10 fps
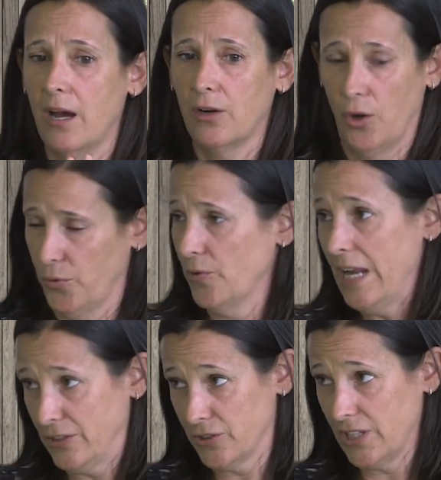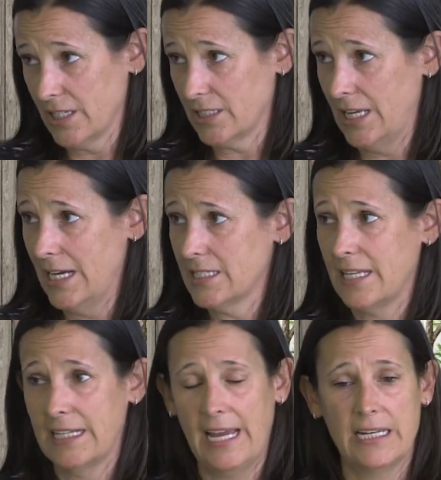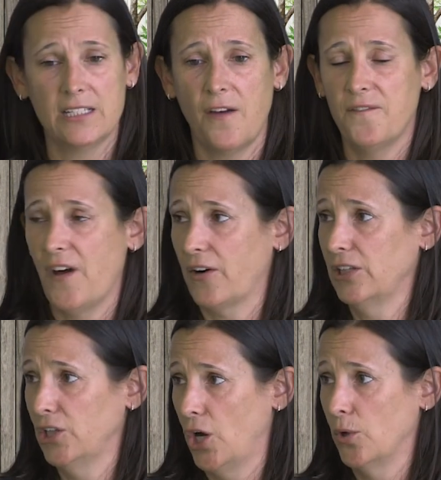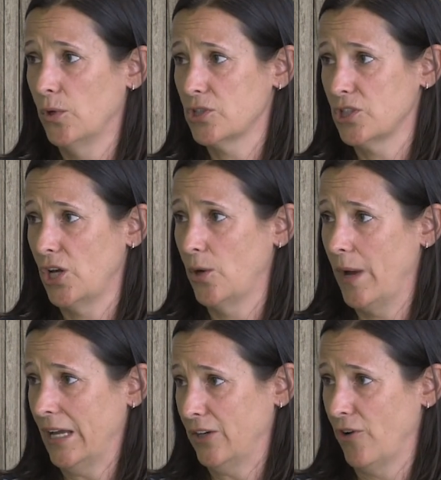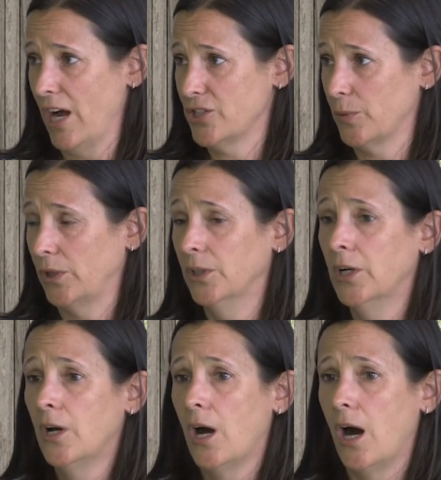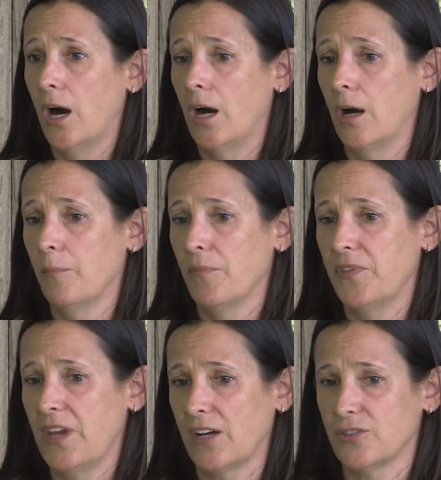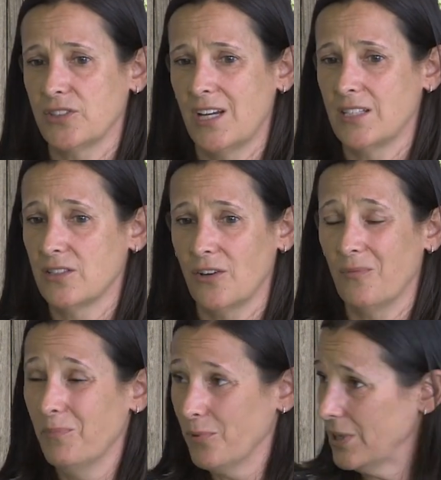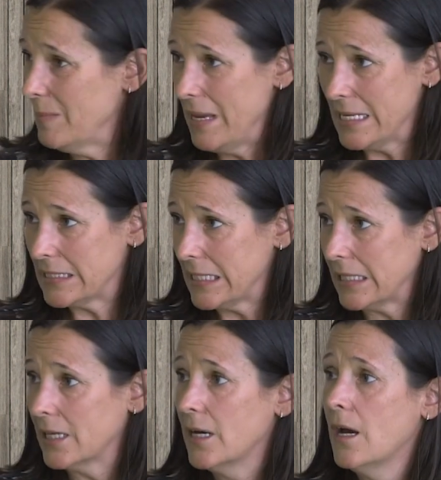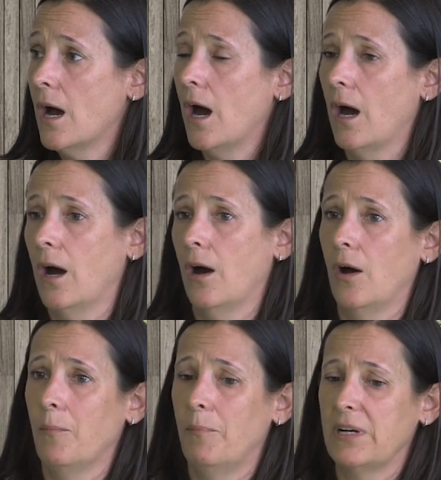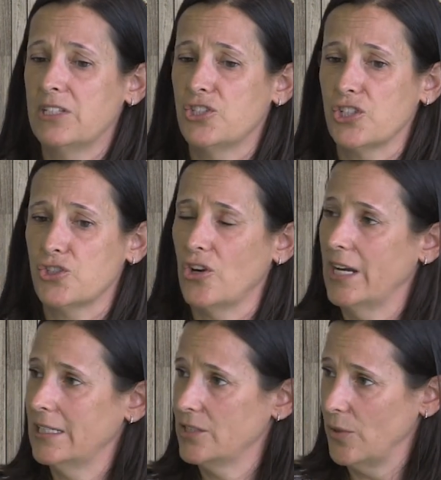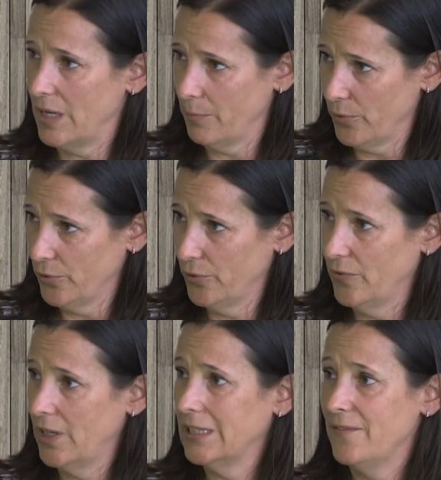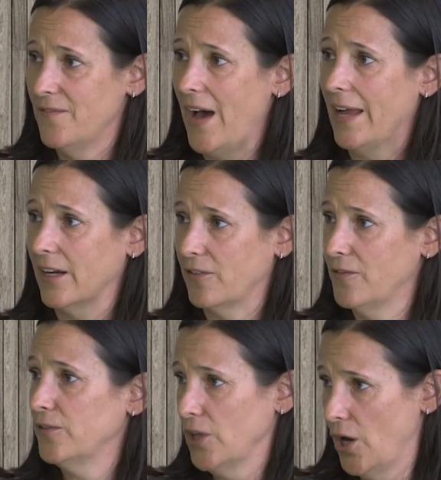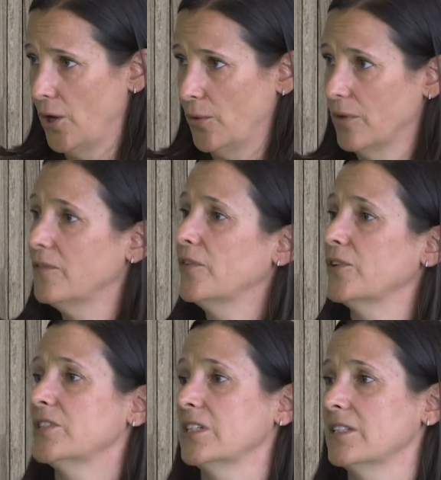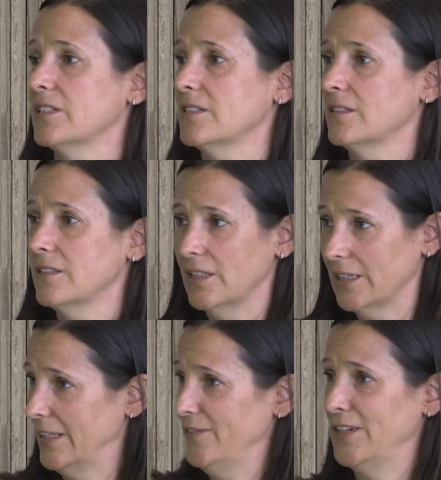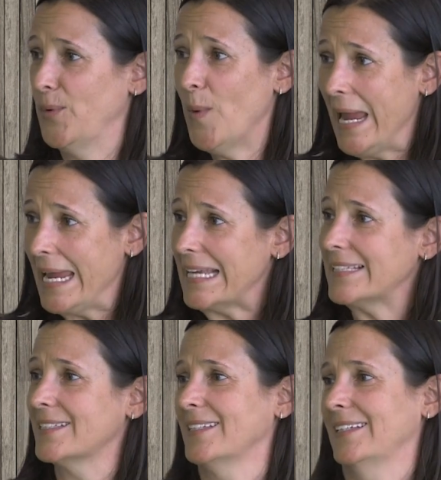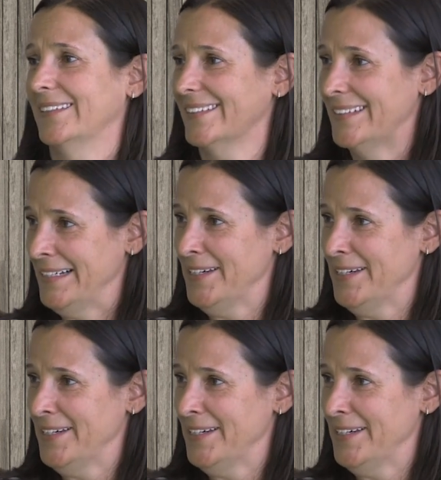go through an exercise class that, again, is very low, slow, and gradual. The exercises are pretty basic, but it's just trying to improve lymphatic flow versus lifting weights and